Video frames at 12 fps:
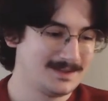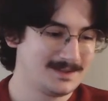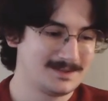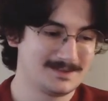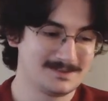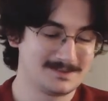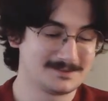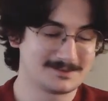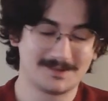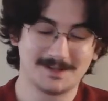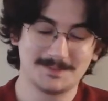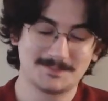This thing's
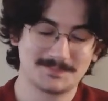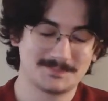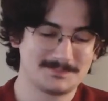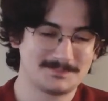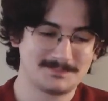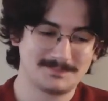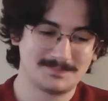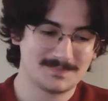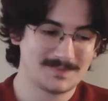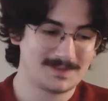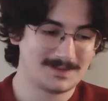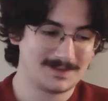great.
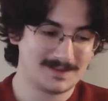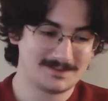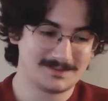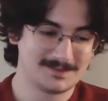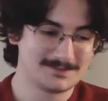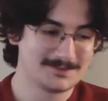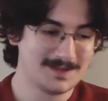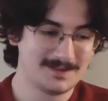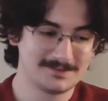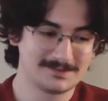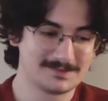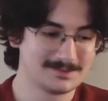As long as you
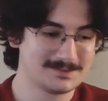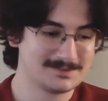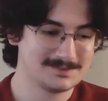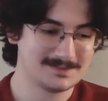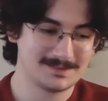have a source,